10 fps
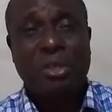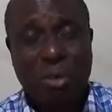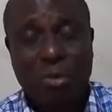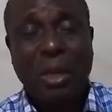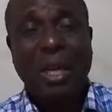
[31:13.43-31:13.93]
is
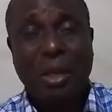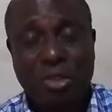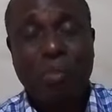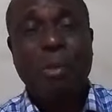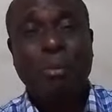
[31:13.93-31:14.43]
going to allow
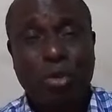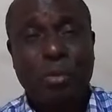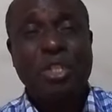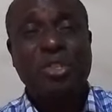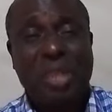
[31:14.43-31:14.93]
some people to
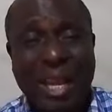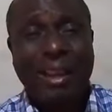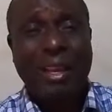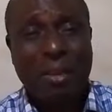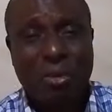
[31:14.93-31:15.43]
be shaken